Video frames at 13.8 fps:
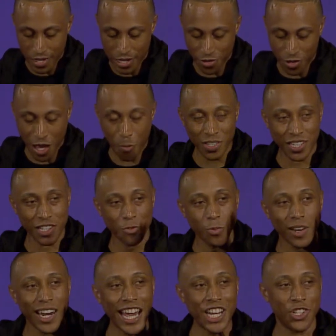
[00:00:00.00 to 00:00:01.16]
So that was his
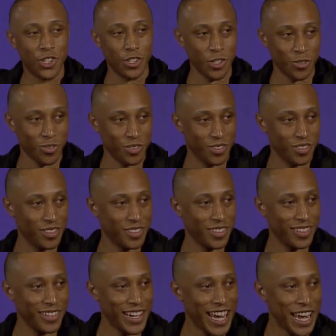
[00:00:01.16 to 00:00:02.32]
relational
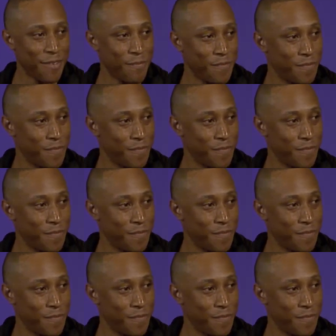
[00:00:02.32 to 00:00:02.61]
name.